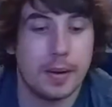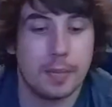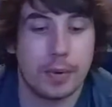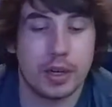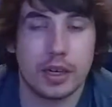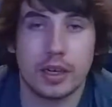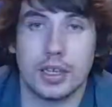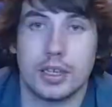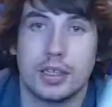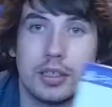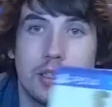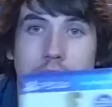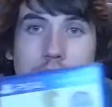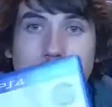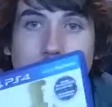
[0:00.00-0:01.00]
But
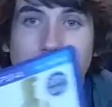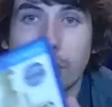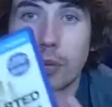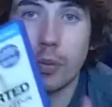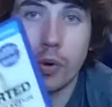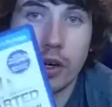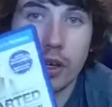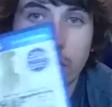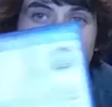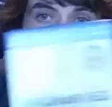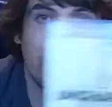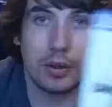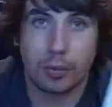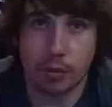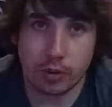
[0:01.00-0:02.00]
Uncharted
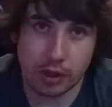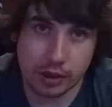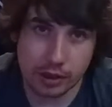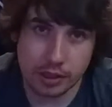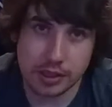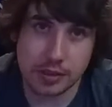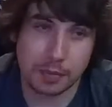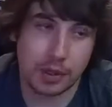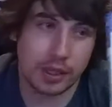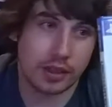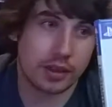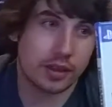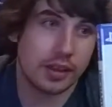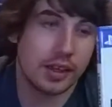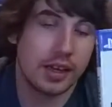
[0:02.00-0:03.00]
1 won this
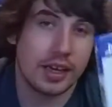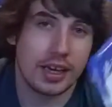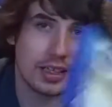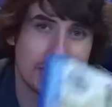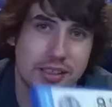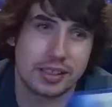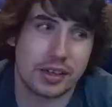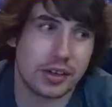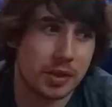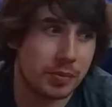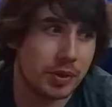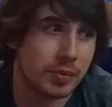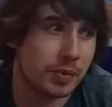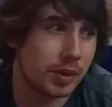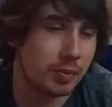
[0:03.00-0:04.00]
month. And since I already
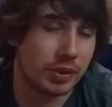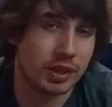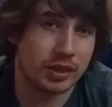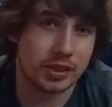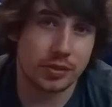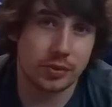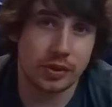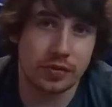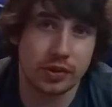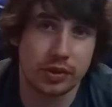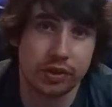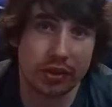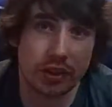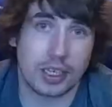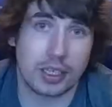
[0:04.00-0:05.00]
beat my PS3
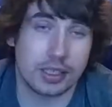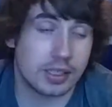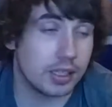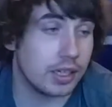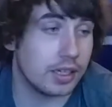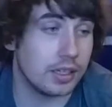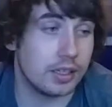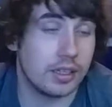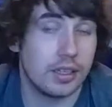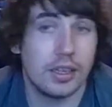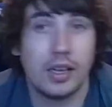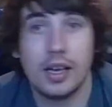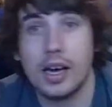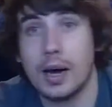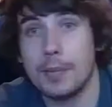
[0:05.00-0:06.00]
version, I decided
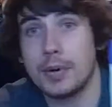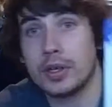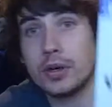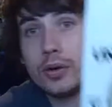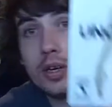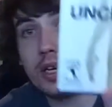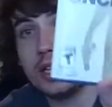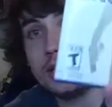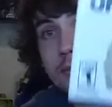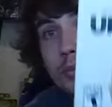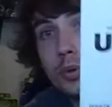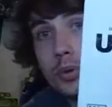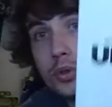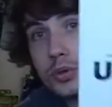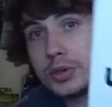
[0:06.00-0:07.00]
I'm going to go ahead and
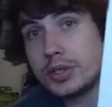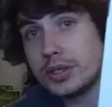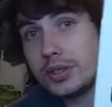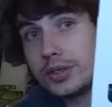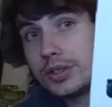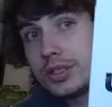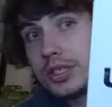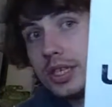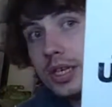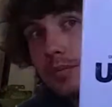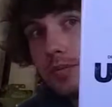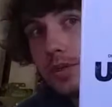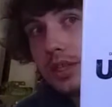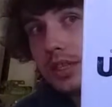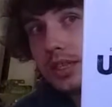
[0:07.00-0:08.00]
pull the trigger on this
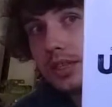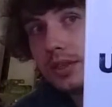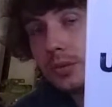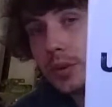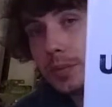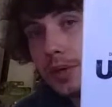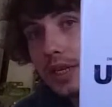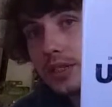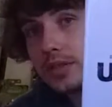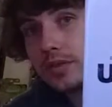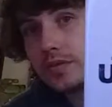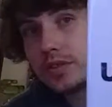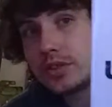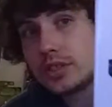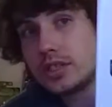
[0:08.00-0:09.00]
game and get the remastered
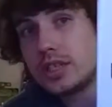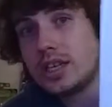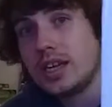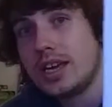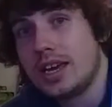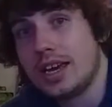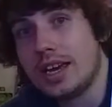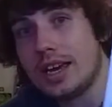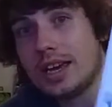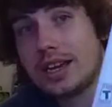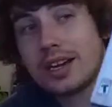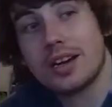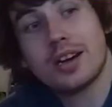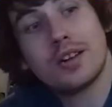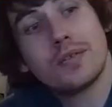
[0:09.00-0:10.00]
version. And
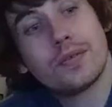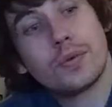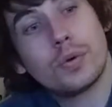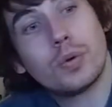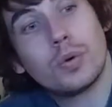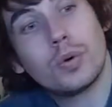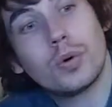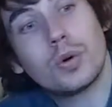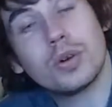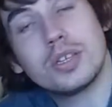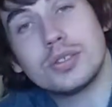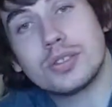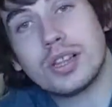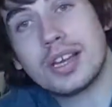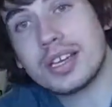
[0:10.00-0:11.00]
I got it for, it
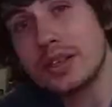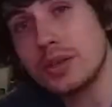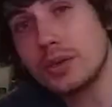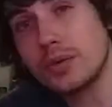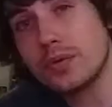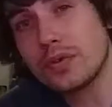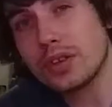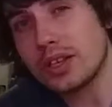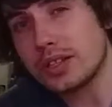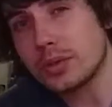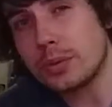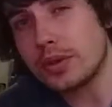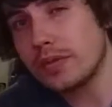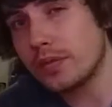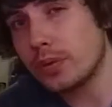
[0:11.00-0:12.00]
was like new for like
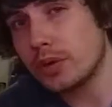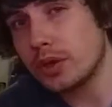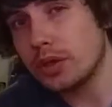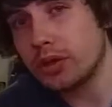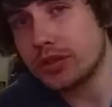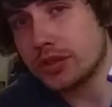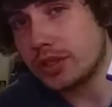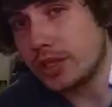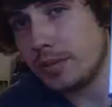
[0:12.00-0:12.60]
$24 on